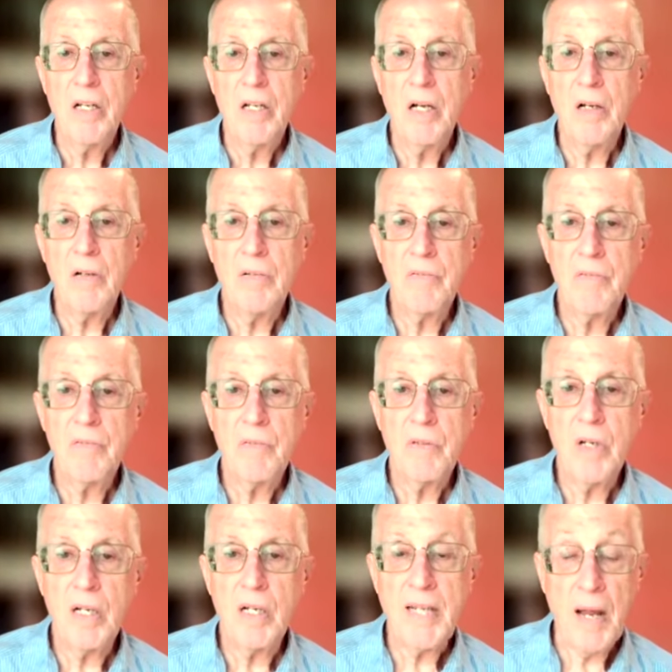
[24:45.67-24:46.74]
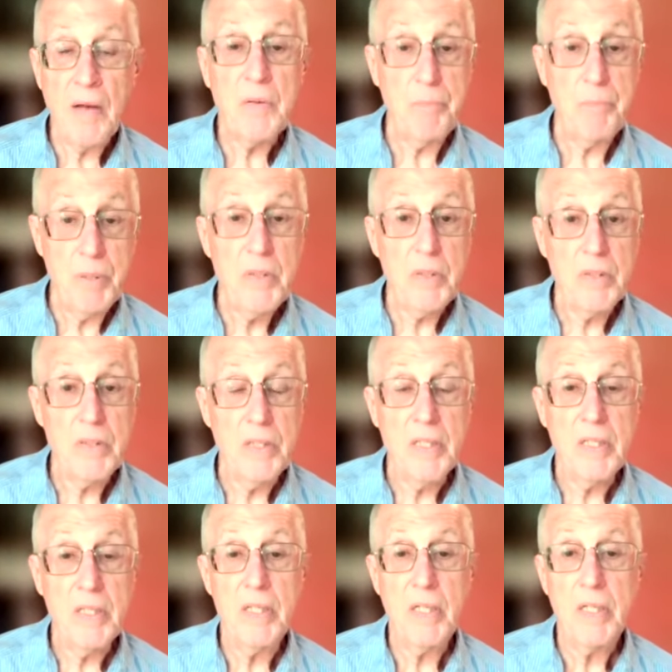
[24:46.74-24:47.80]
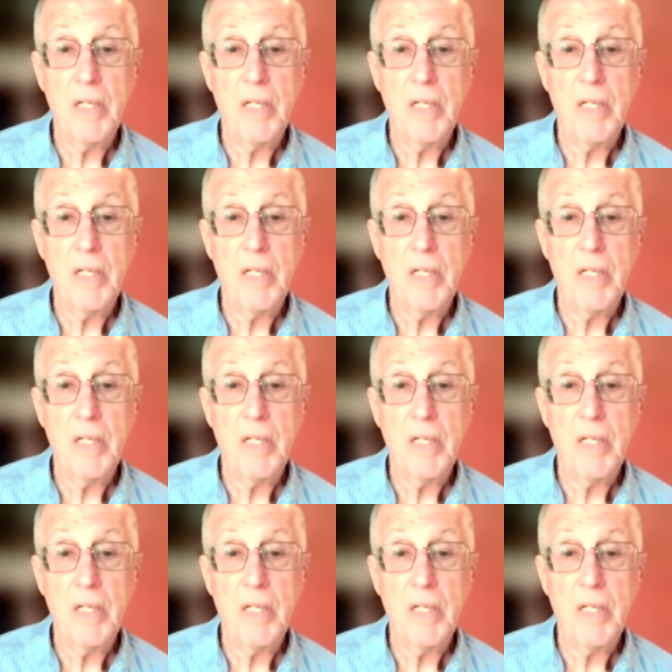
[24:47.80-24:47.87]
of accountability